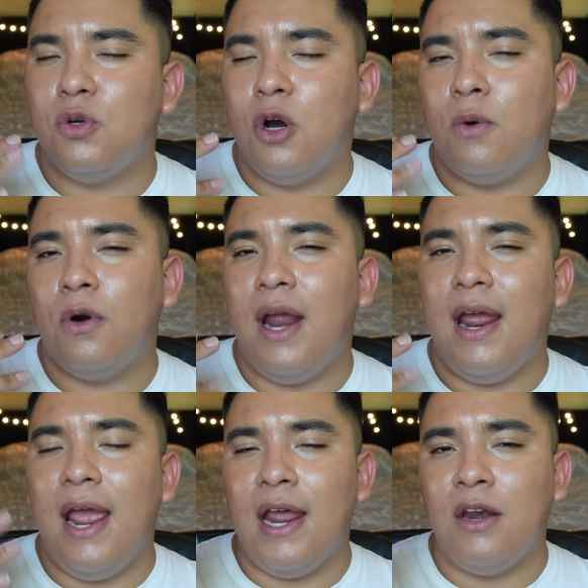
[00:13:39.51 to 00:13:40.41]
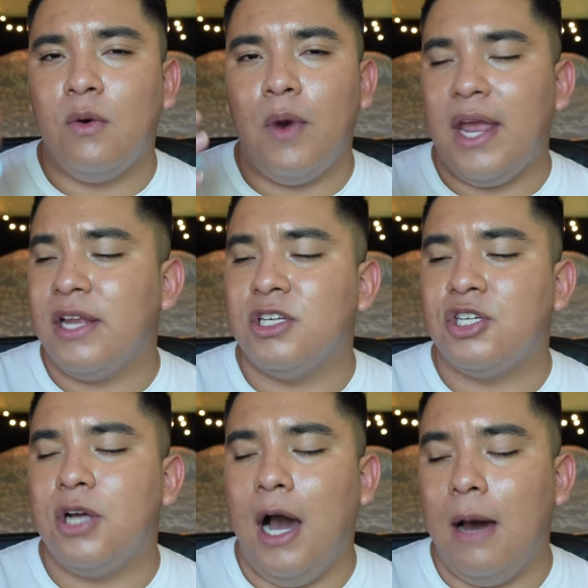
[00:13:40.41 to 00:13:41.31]
lower end
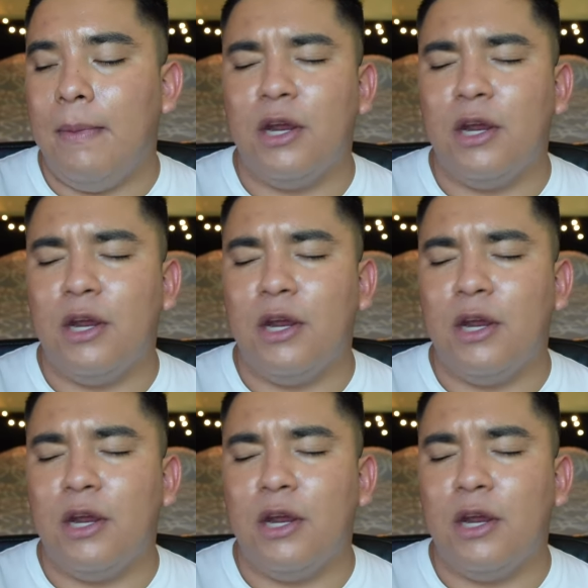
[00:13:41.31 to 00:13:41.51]
range um,